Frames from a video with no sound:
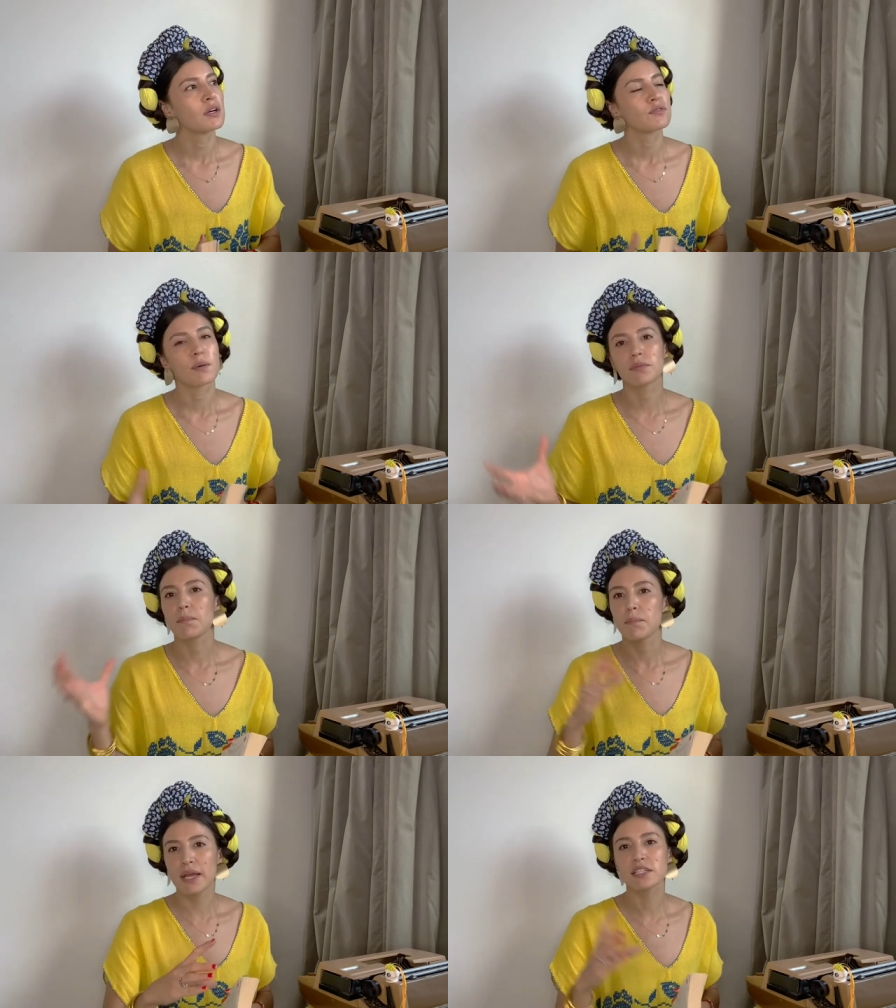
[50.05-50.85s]
from the
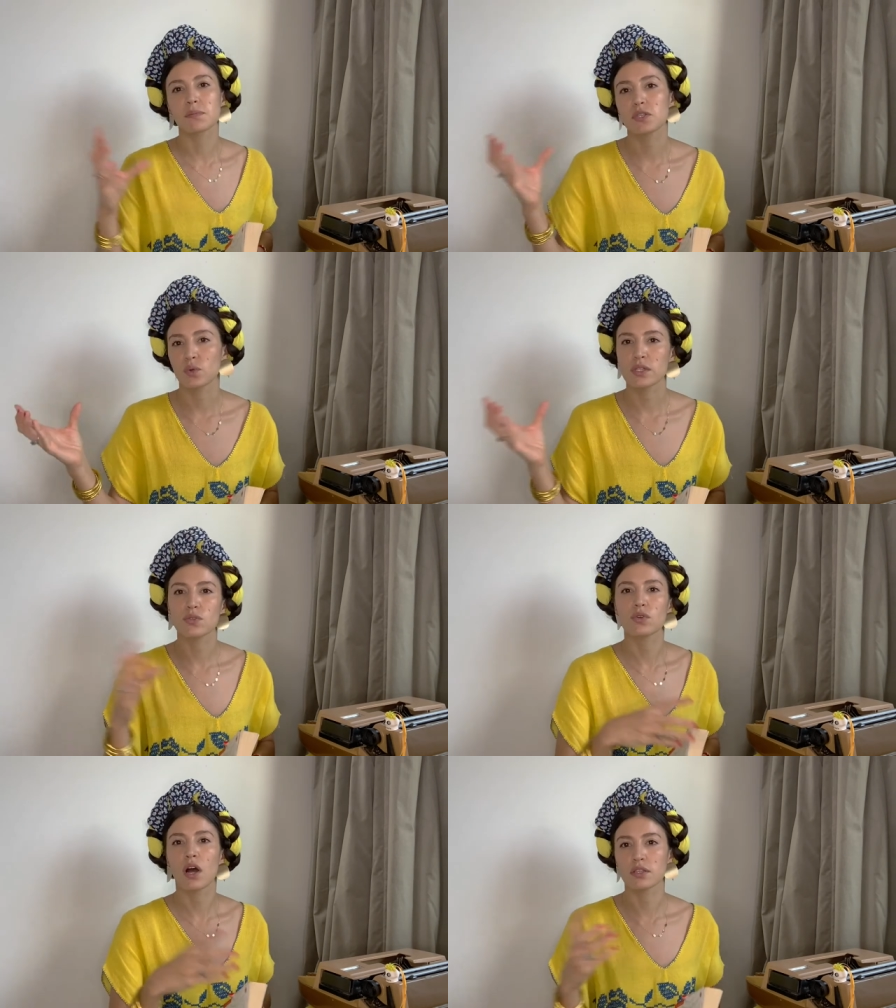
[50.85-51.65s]
mix between two
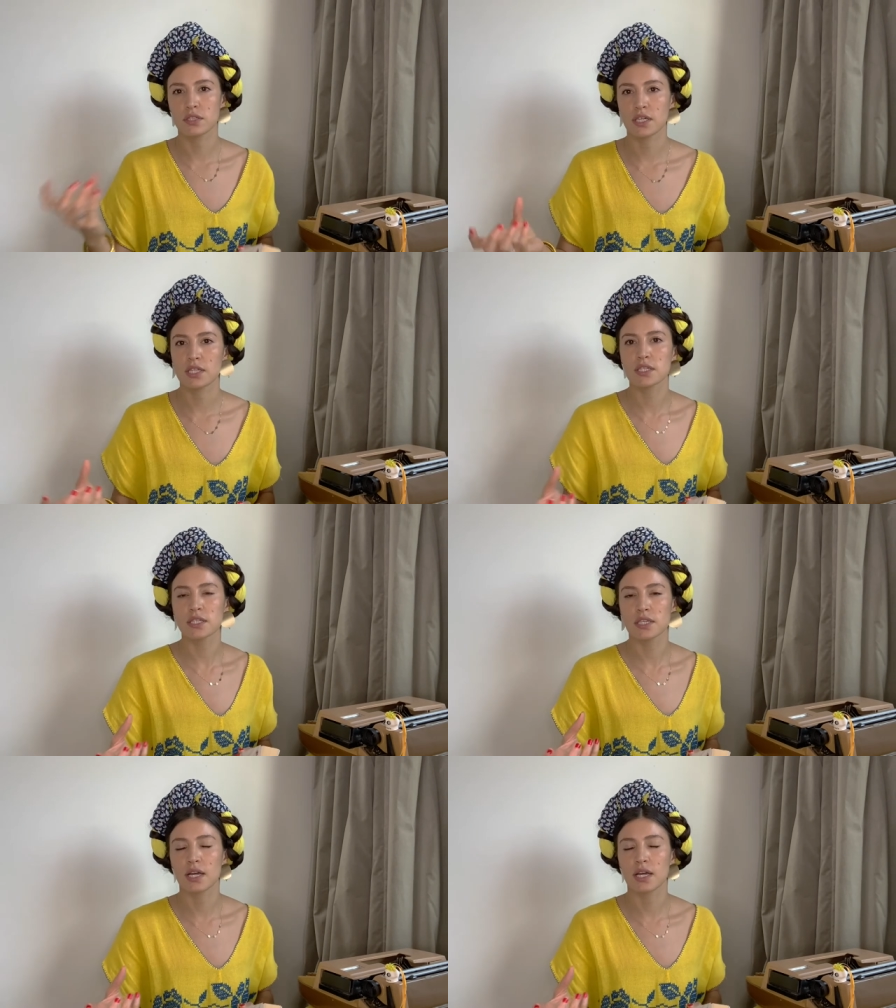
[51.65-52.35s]
continents.